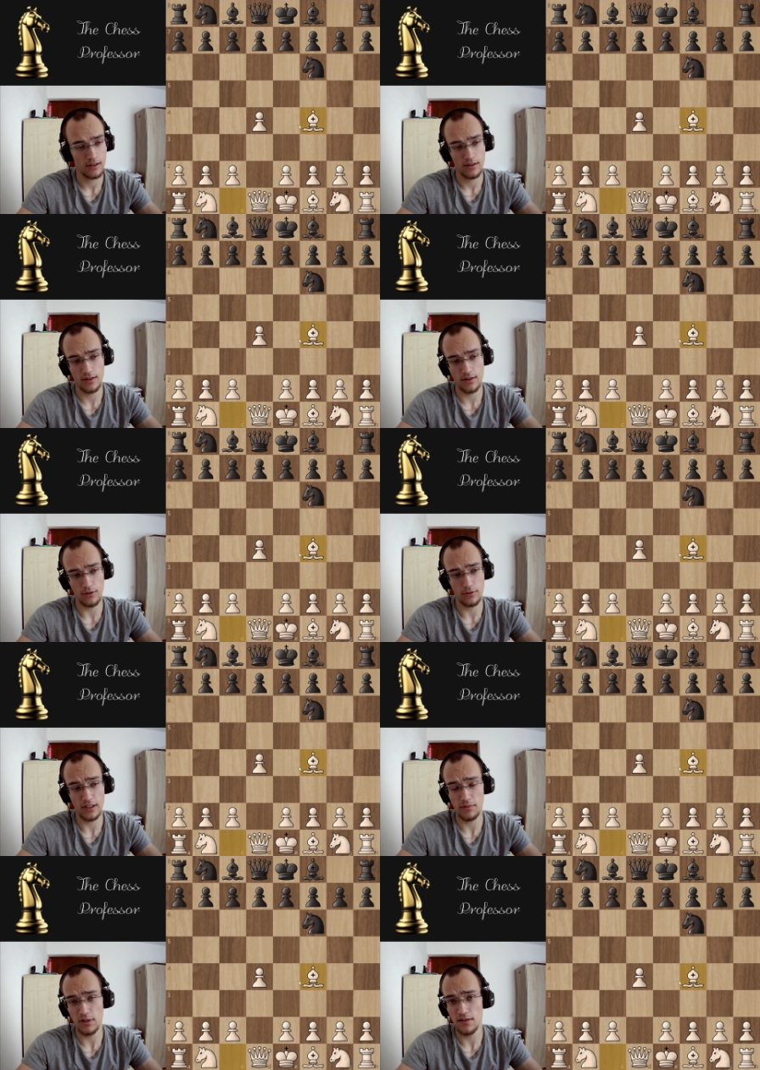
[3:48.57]
so
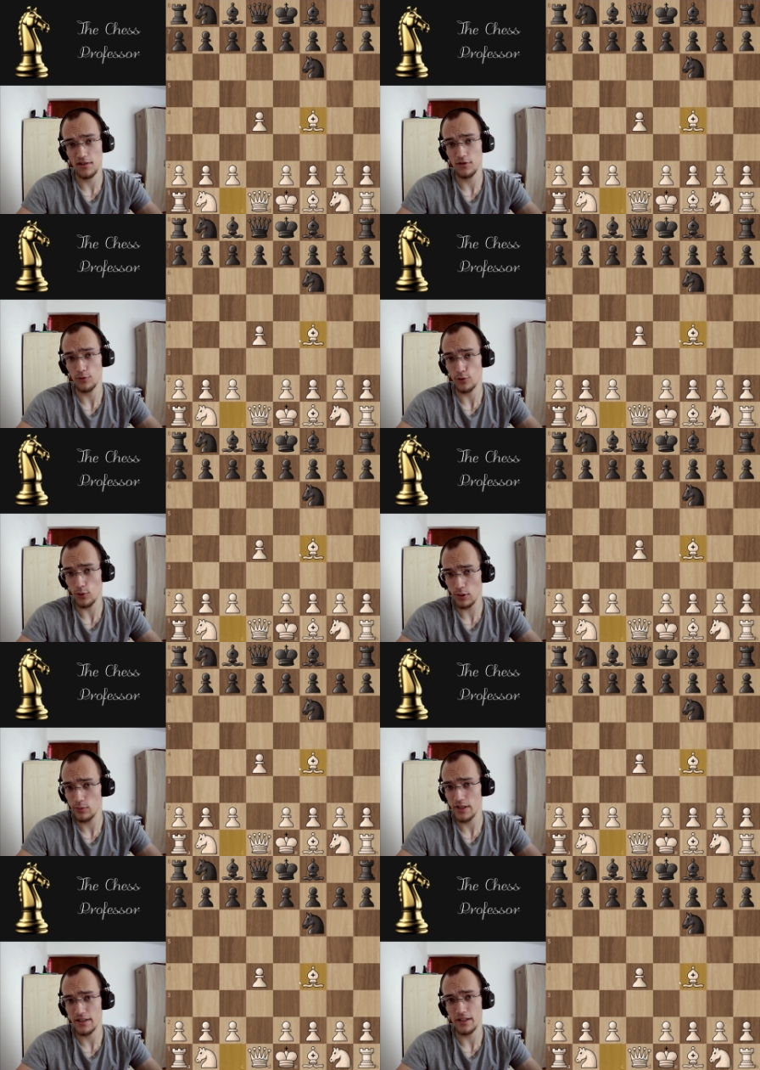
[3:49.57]
that means that you're
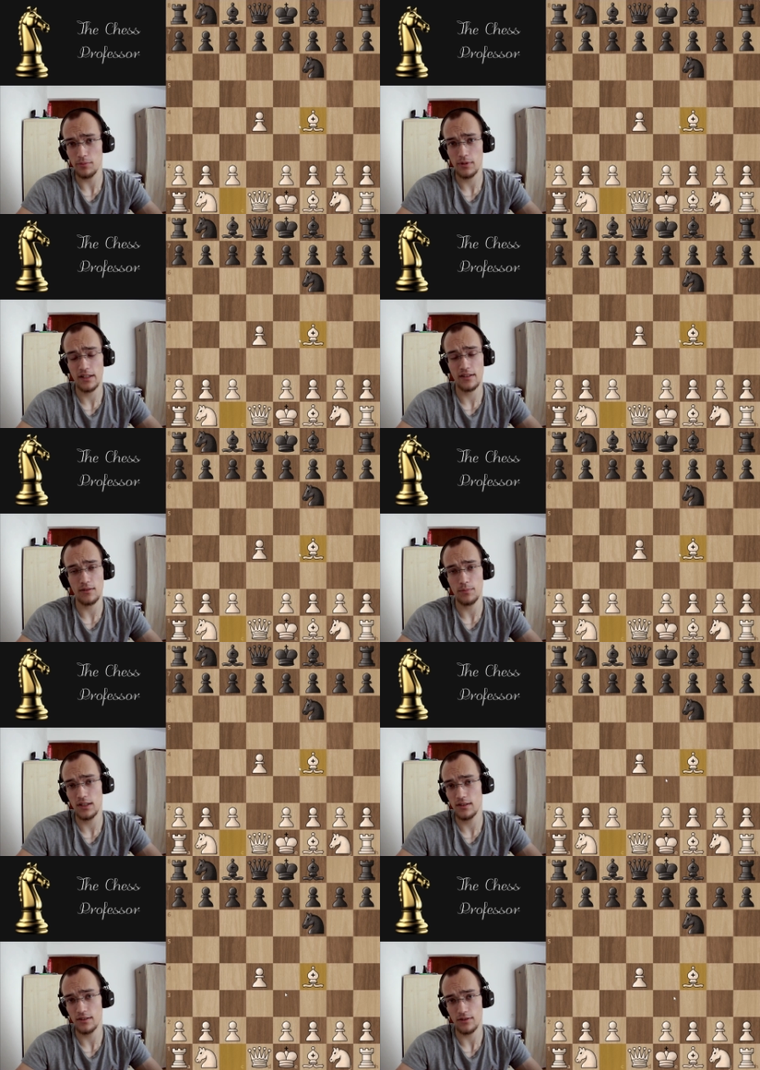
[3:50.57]
always gonna place the
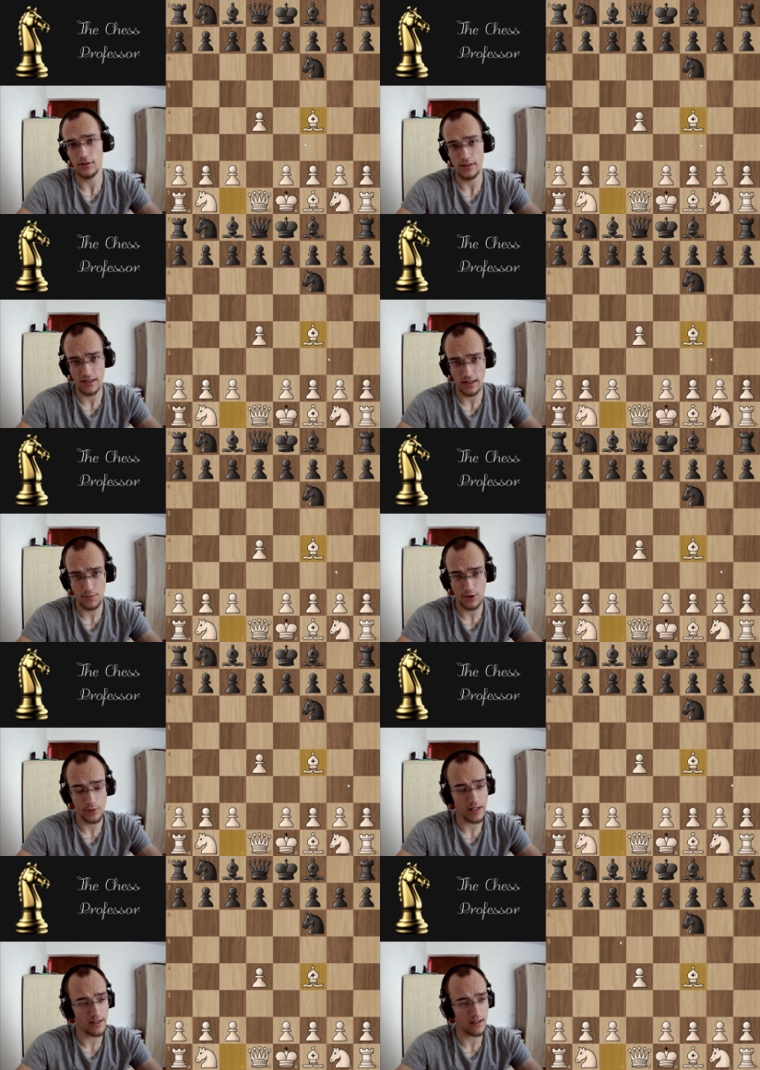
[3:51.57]
pieces on the same
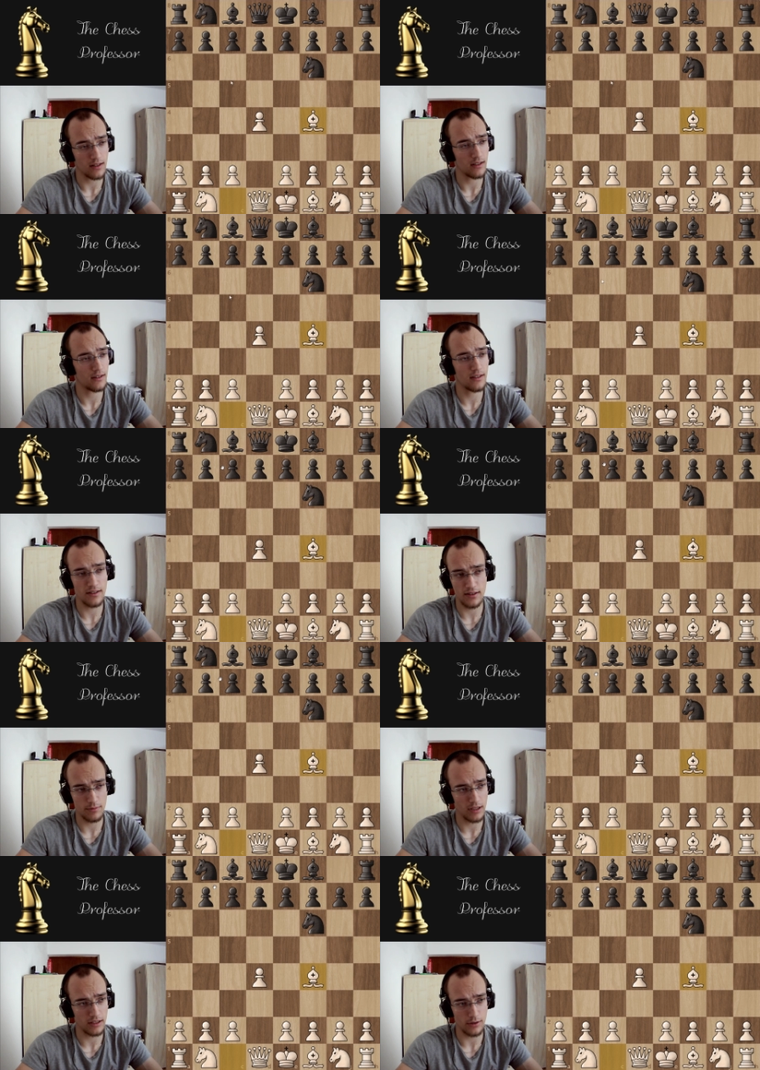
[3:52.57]
squares, and it doesn't
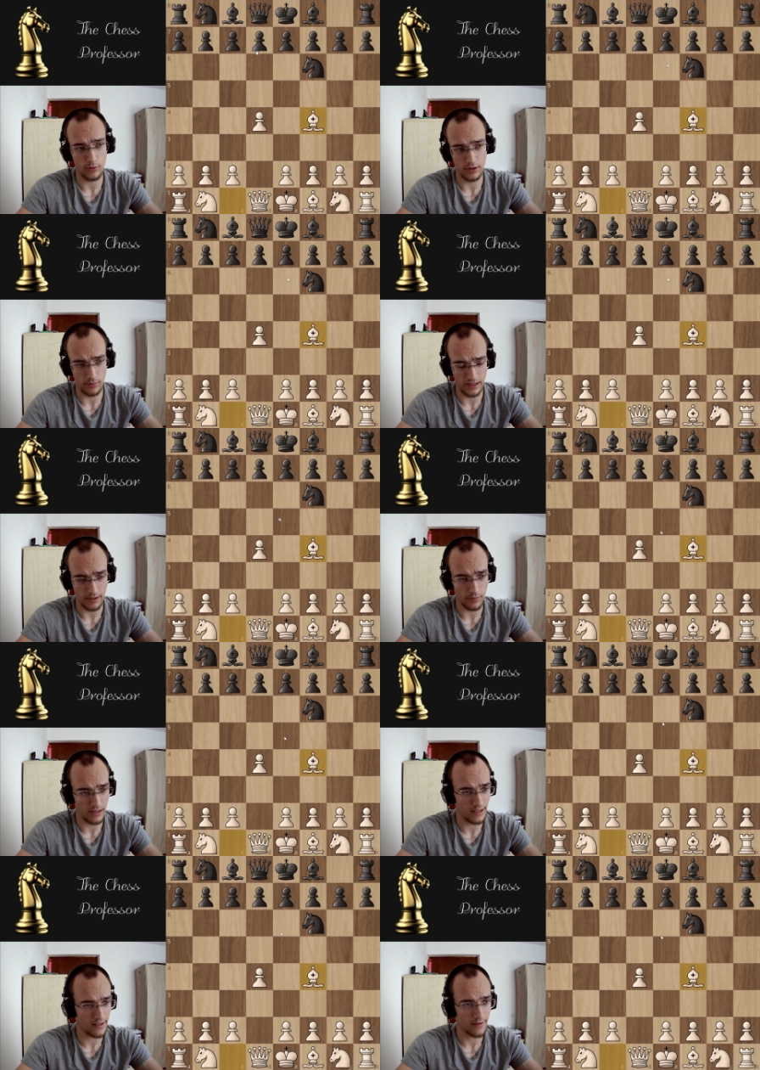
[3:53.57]
matter what black
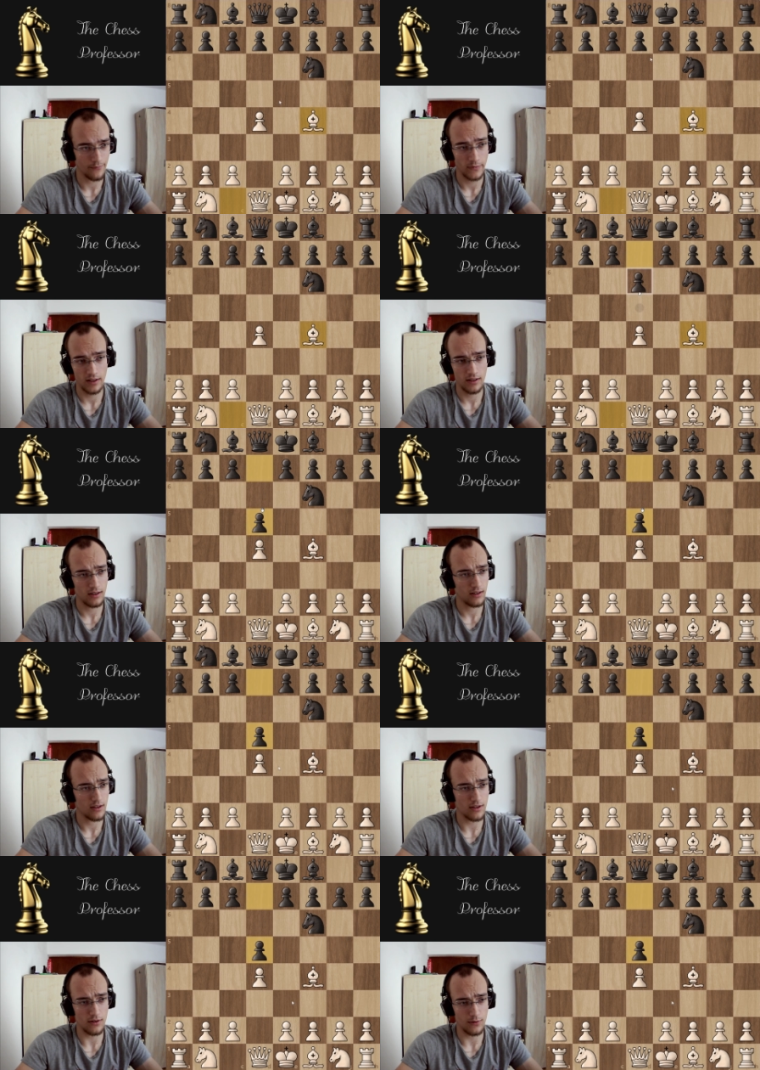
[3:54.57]
plays.
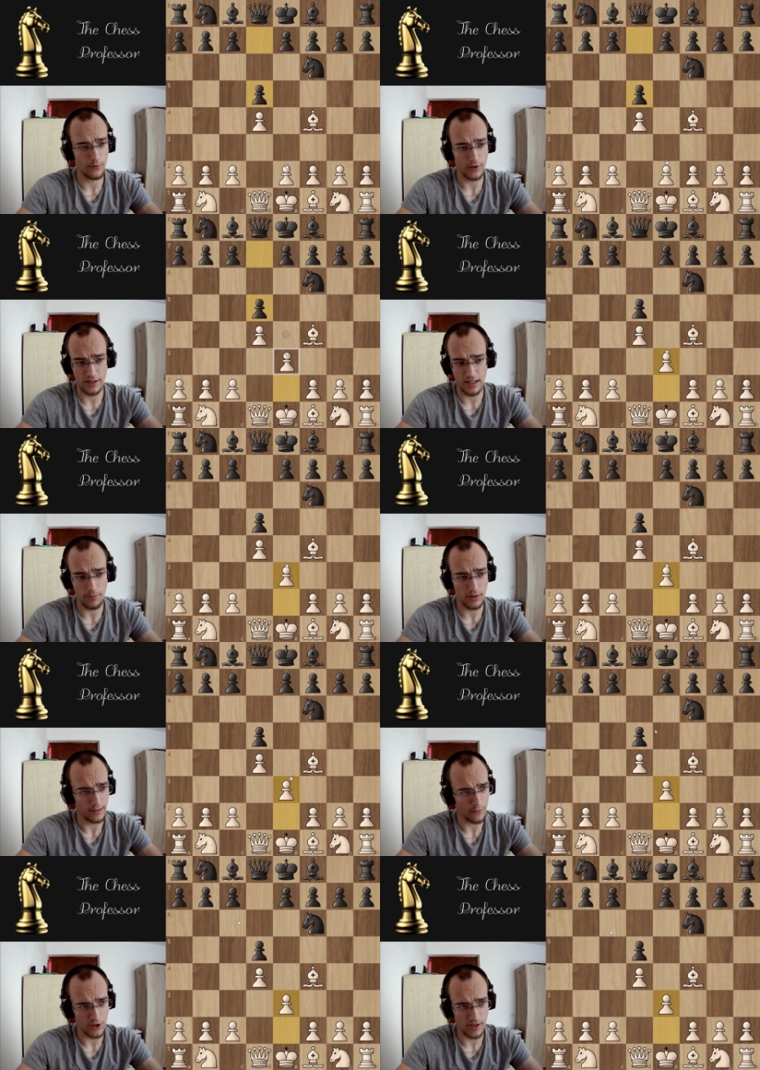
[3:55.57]
So for example,
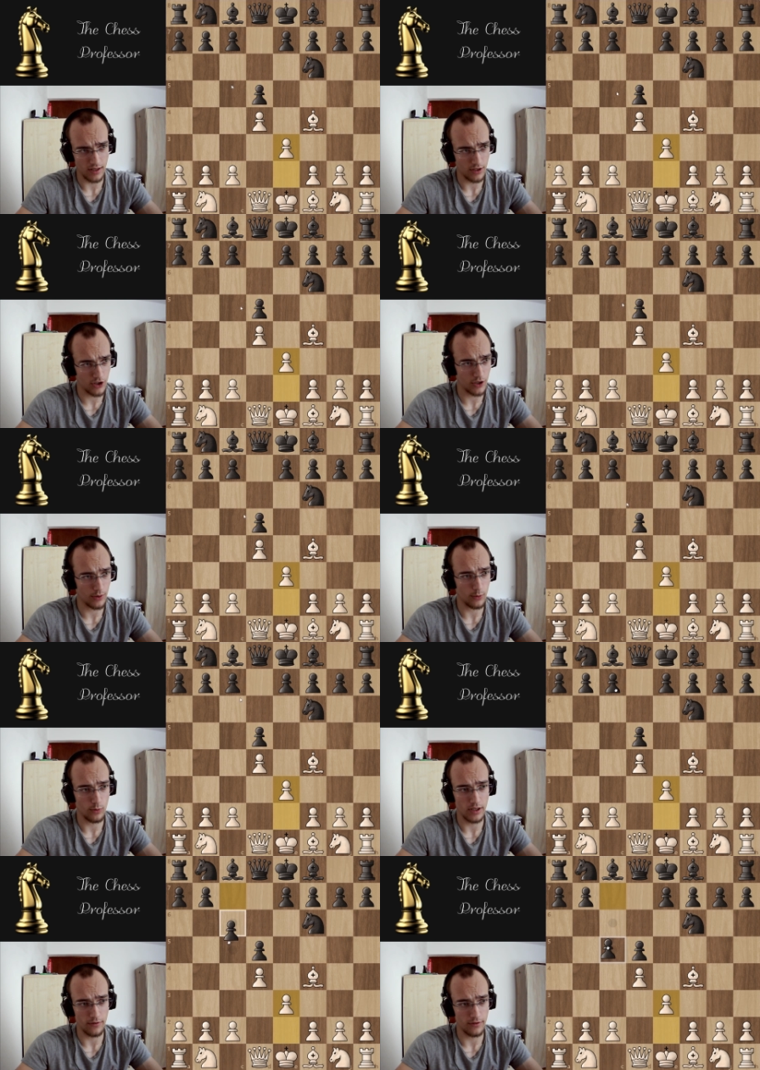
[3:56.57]
I'm just gonna show you
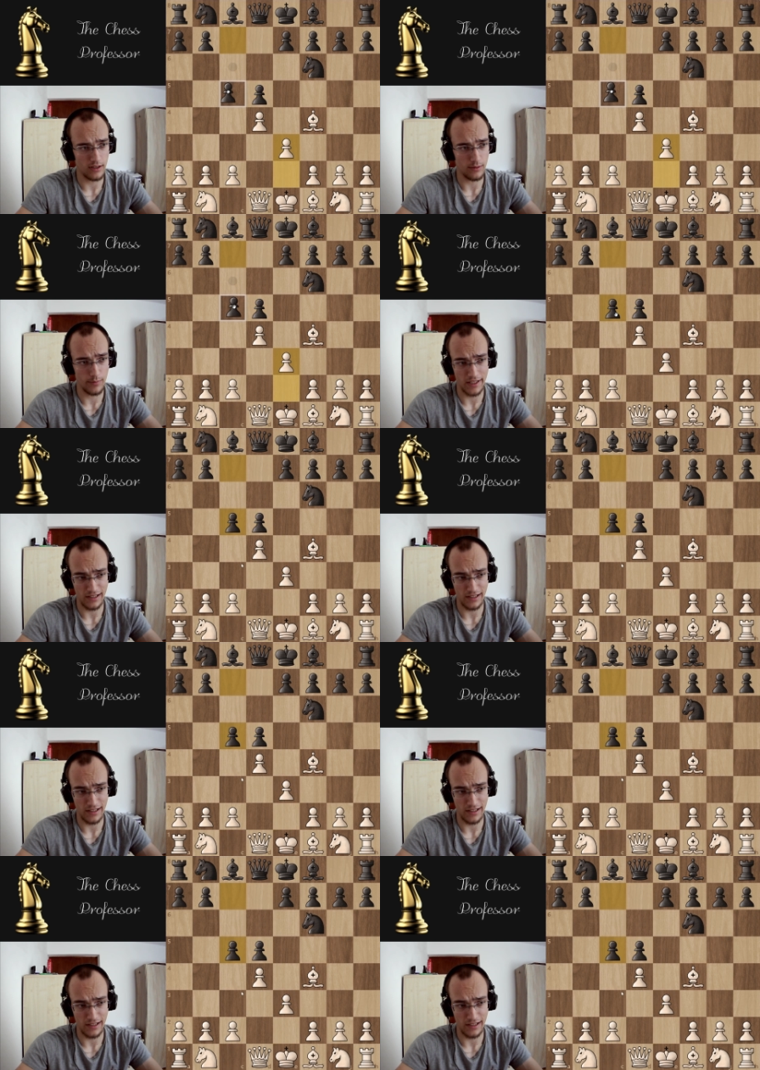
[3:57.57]
one of the main